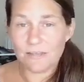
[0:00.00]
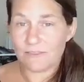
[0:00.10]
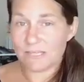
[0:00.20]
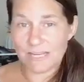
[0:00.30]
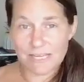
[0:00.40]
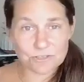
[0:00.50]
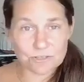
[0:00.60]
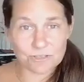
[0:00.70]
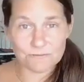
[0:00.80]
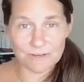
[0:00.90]
the
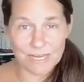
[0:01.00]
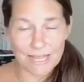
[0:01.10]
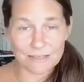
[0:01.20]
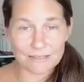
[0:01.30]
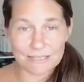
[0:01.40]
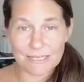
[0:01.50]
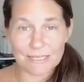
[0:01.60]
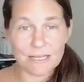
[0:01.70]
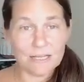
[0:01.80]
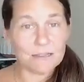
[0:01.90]
nature of reality,
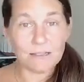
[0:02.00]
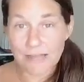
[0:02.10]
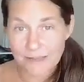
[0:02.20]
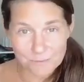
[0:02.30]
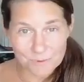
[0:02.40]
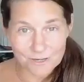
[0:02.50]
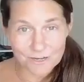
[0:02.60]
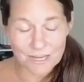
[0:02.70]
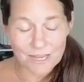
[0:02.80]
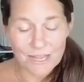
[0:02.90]
light
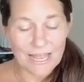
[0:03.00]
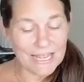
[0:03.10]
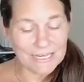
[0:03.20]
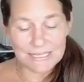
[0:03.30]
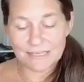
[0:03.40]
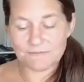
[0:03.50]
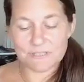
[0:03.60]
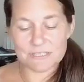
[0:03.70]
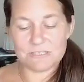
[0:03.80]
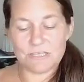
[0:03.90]
work, any of
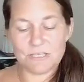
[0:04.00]
this.